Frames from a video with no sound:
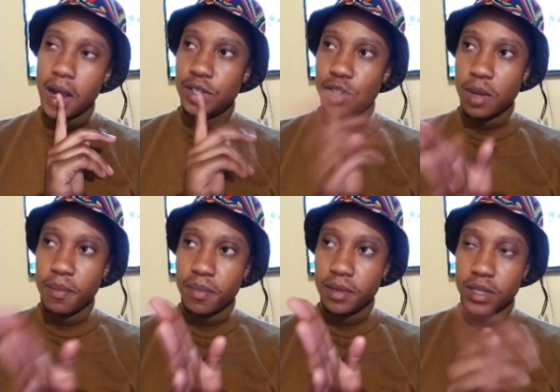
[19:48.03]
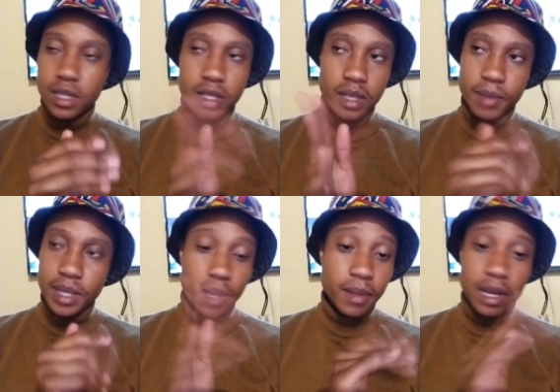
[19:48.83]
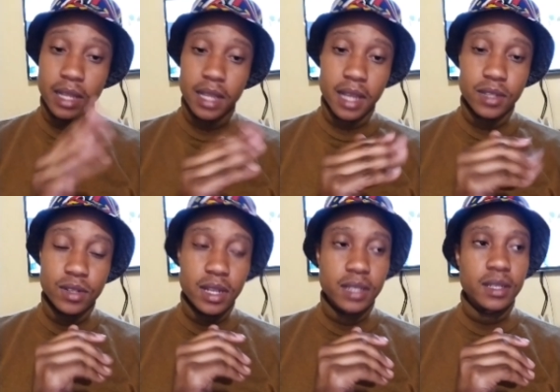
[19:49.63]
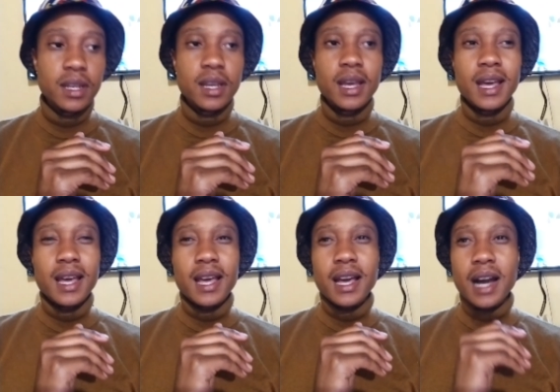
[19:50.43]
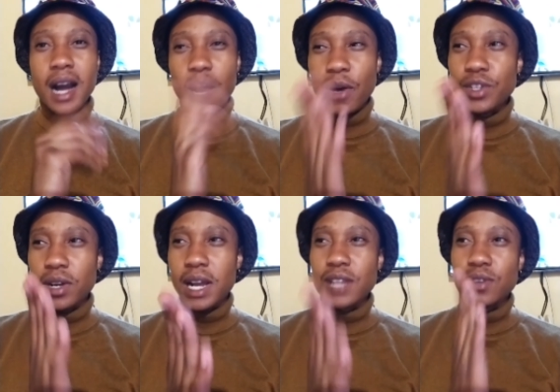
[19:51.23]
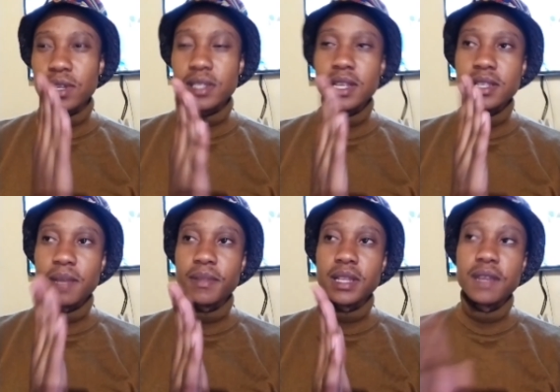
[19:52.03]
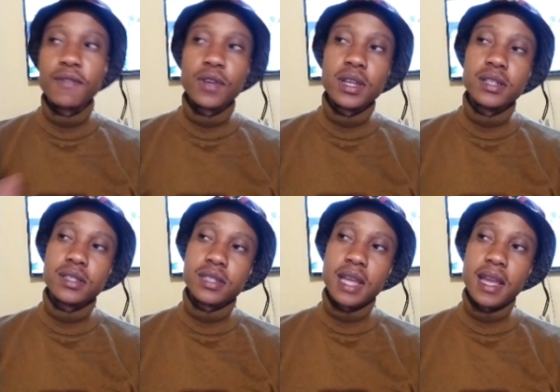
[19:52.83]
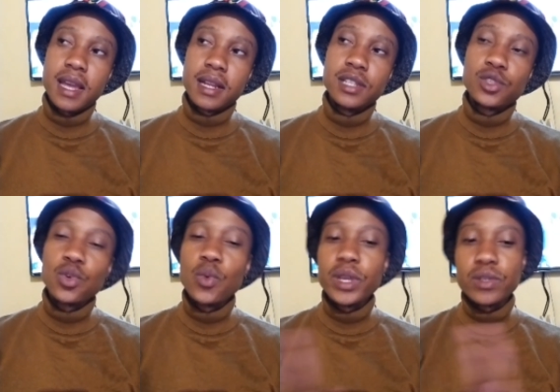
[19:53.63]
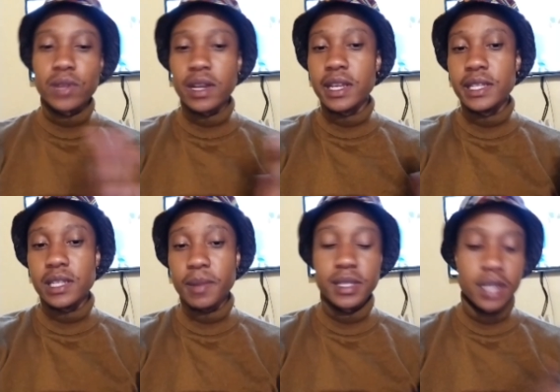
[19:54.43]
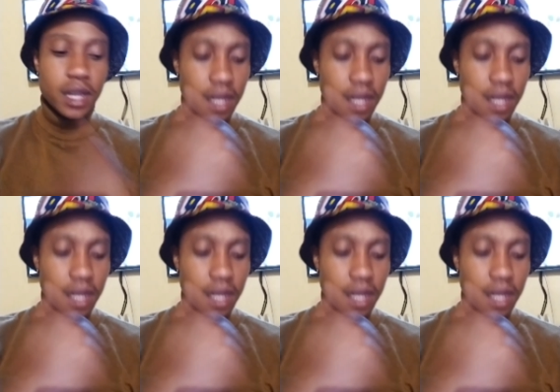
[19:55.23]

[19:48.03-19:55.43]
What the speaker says: Stop Eating Meat, something like that, so that I want you guys to understand something, that if you can stay at least 2 weeks without eating meat,